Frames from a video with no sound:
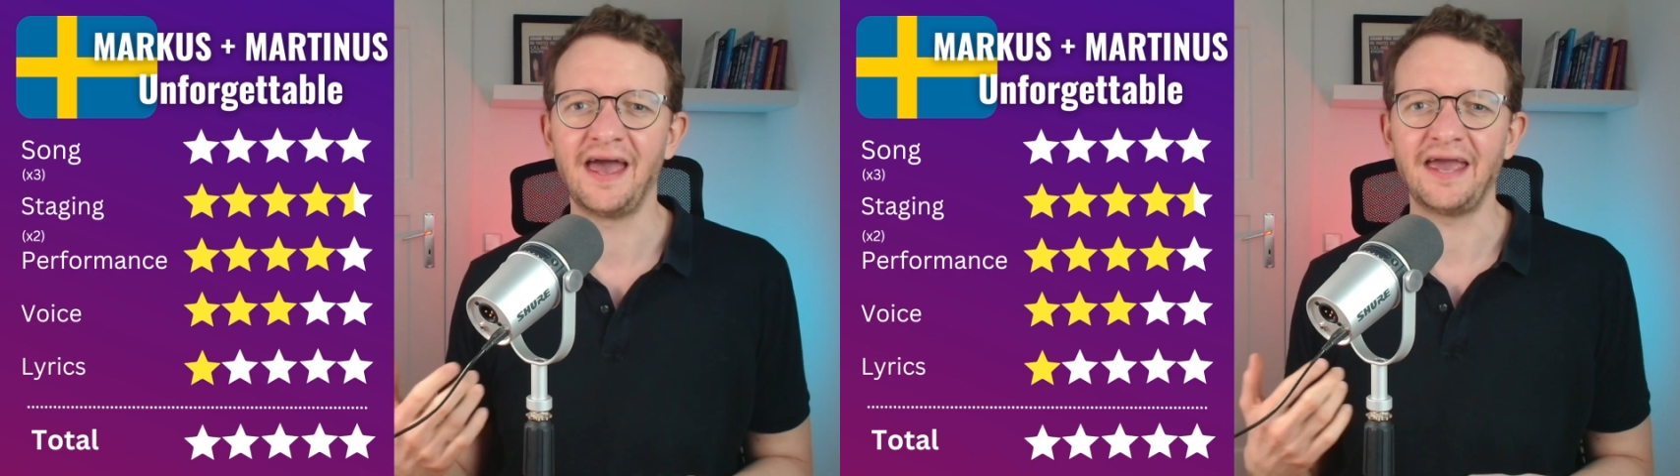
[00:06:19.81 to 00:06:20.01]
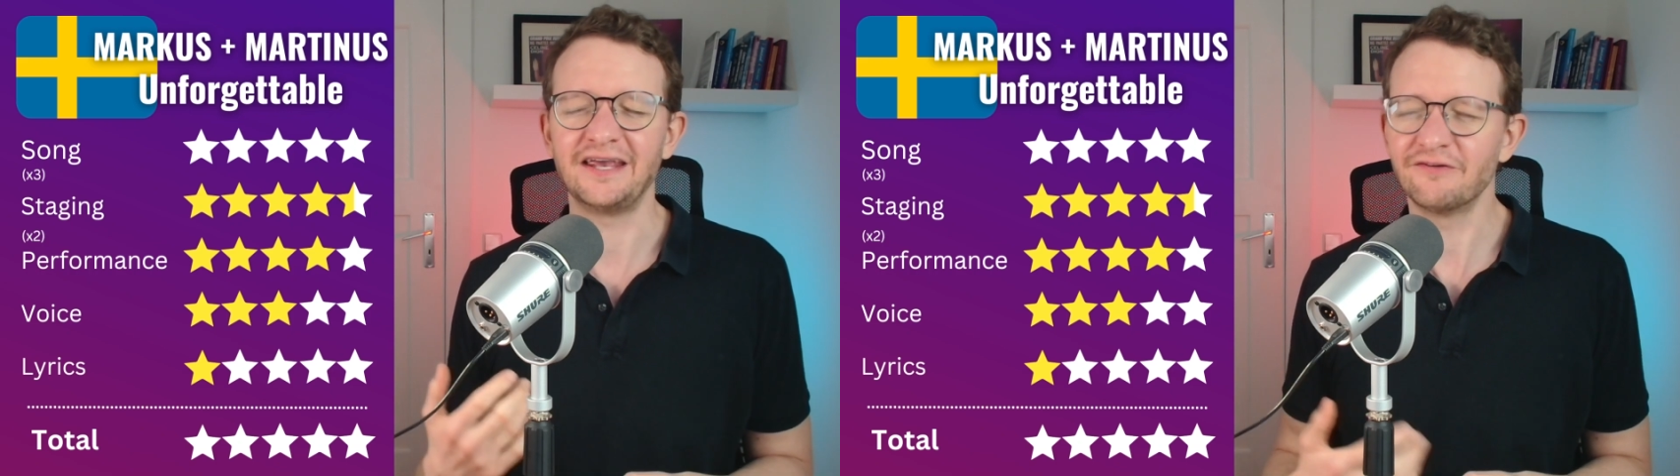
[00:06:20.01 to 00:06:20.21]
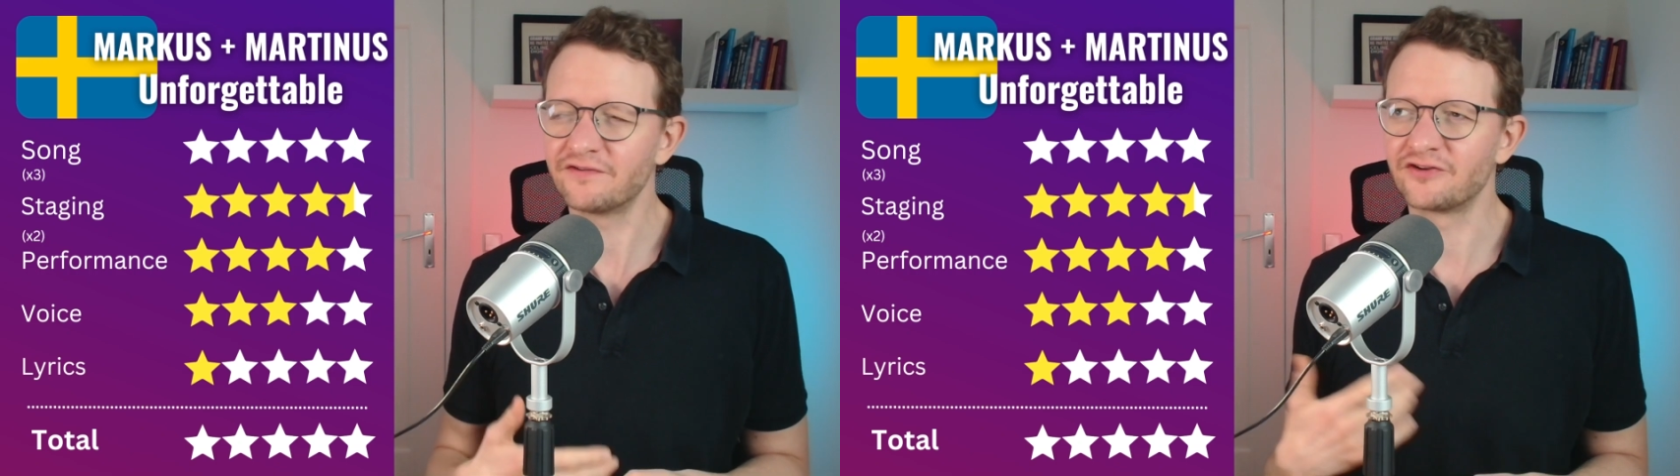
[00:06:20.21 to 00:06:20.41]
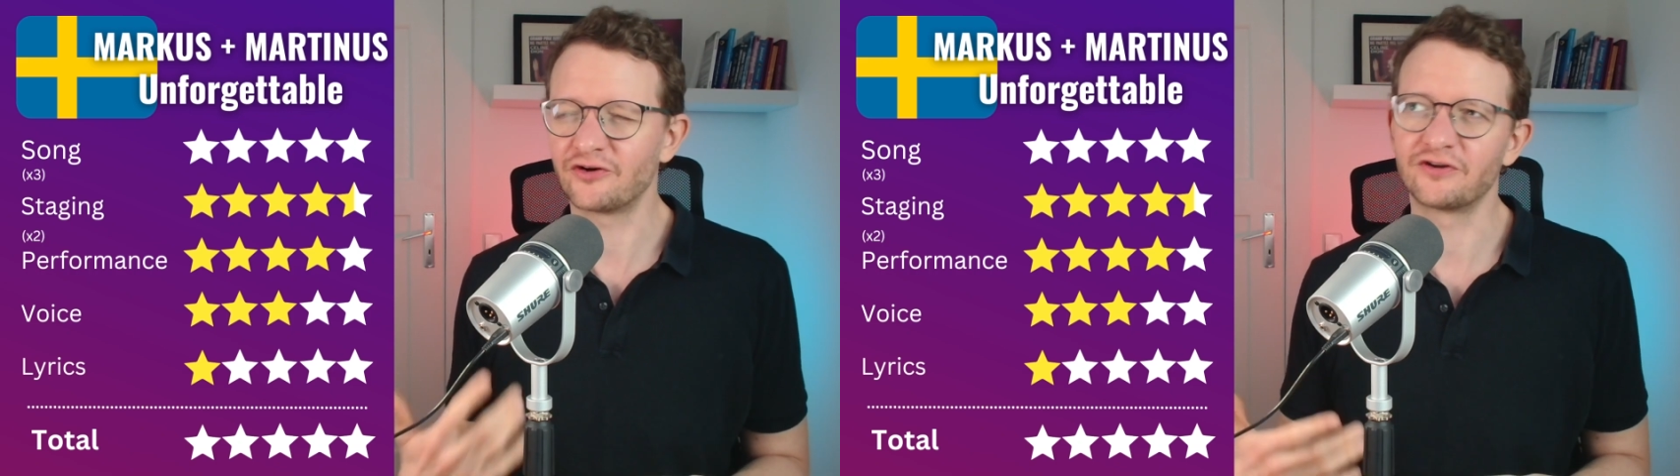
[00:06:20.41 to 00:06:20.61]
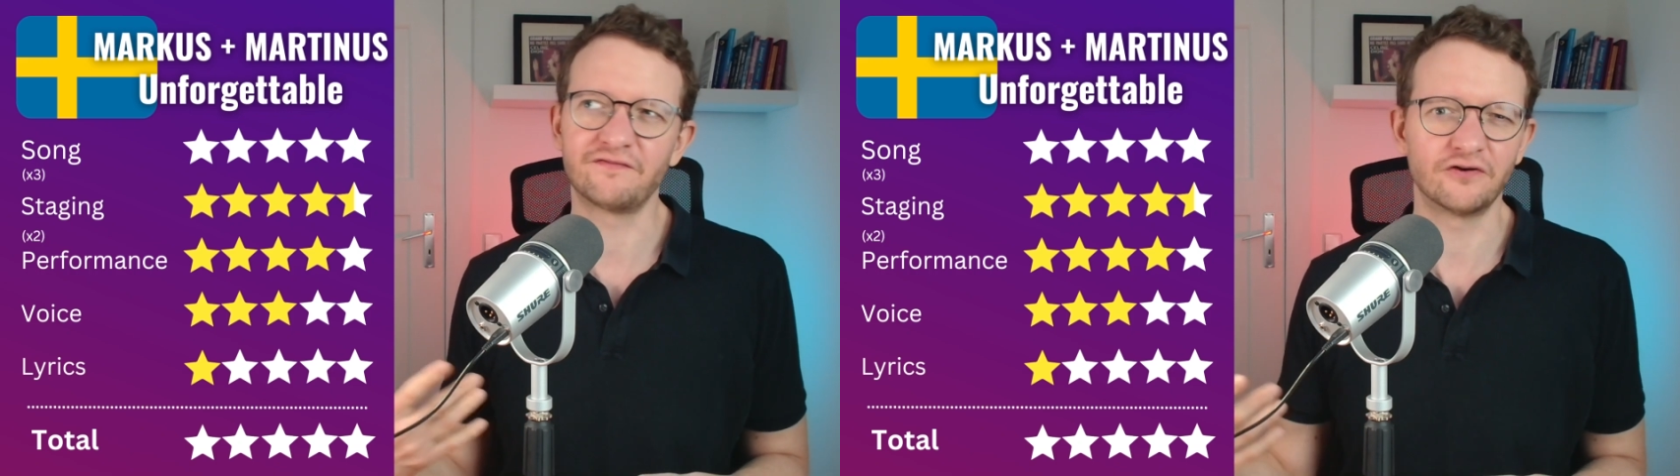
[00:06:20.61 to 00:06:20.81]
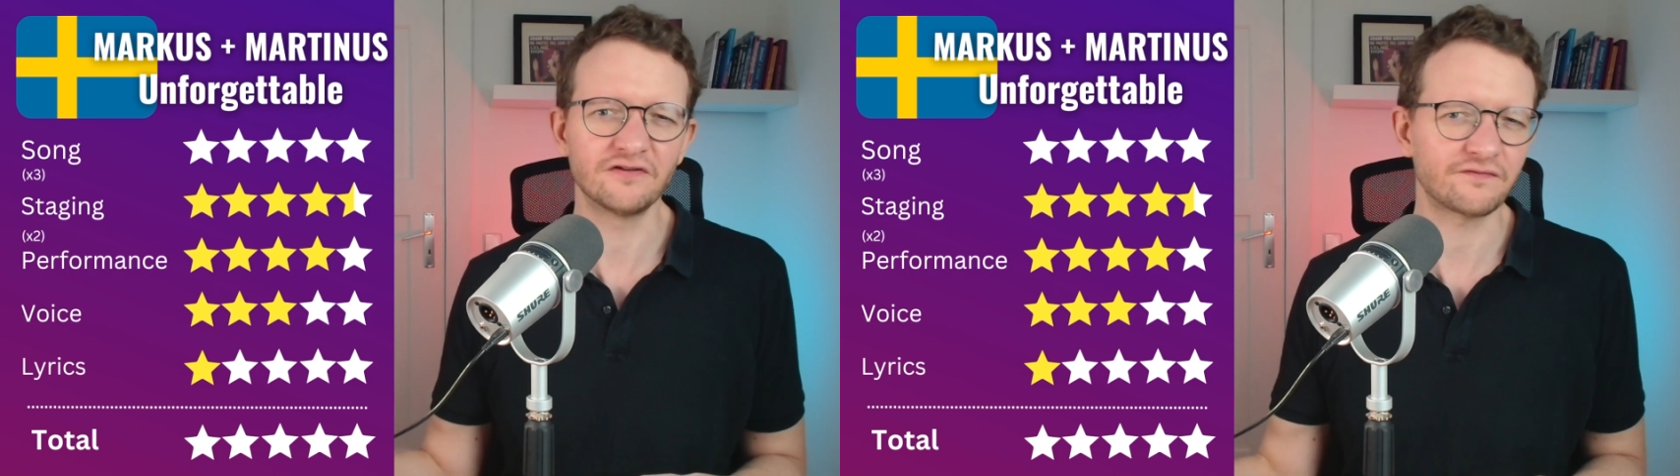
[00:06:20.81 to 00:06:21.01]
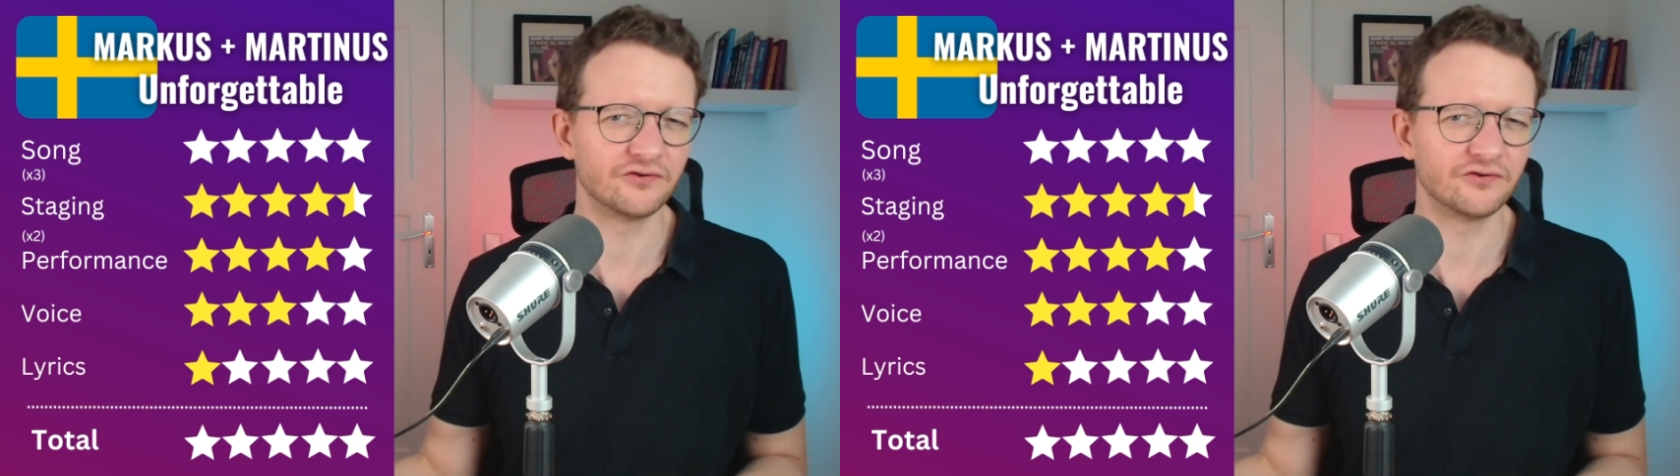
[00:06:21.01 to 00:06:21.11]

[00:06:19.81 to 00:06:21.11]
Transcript: Even though the first few